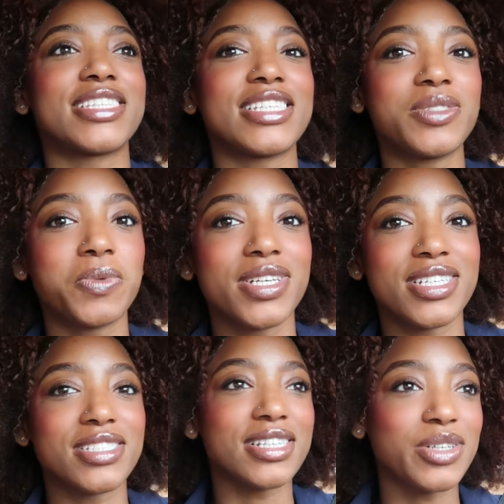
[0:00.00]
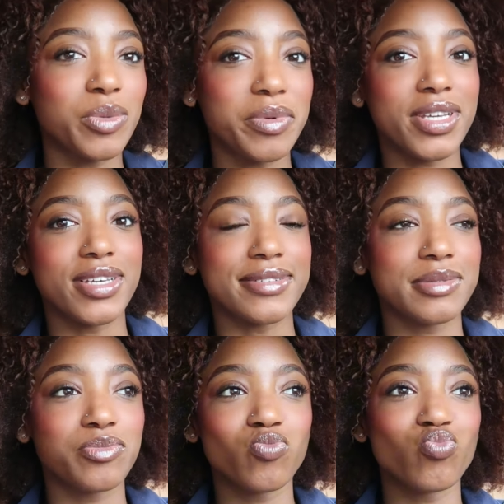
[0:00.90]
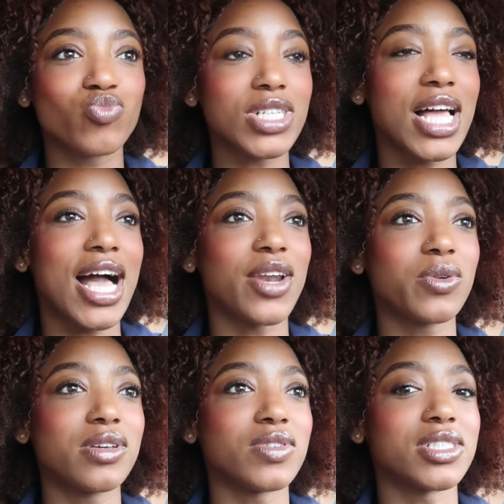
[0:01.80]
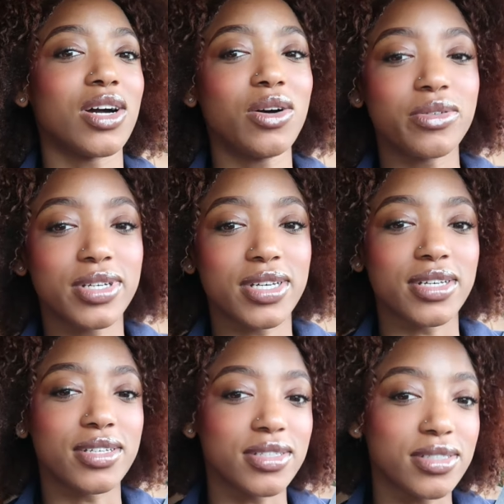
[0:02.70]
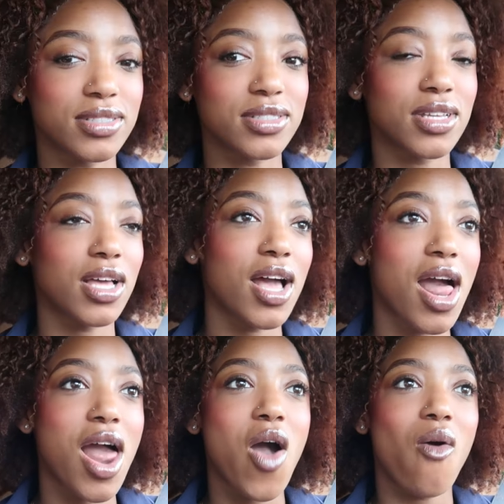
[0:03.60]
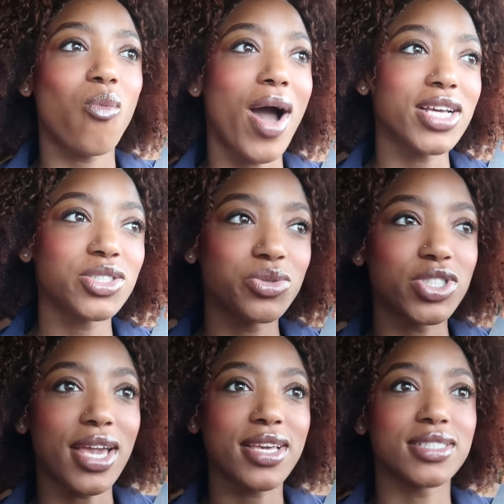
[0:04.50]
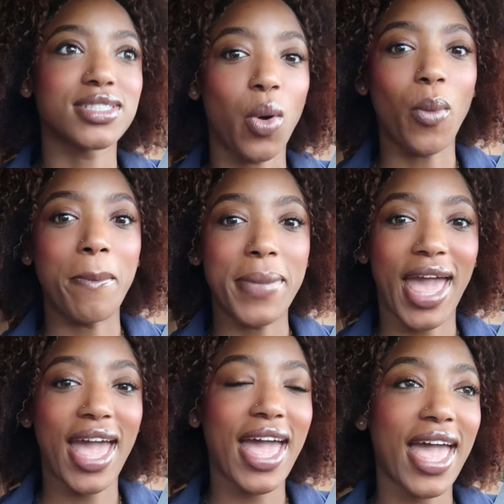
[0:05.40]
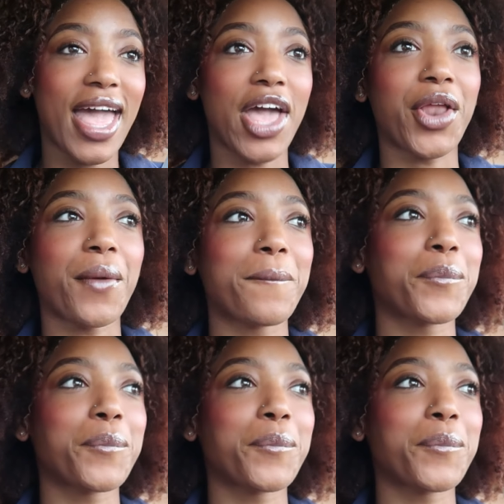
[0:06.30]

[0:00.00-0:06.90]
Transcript: this one is a little bit, I don't even know, because why is you shaking so bad?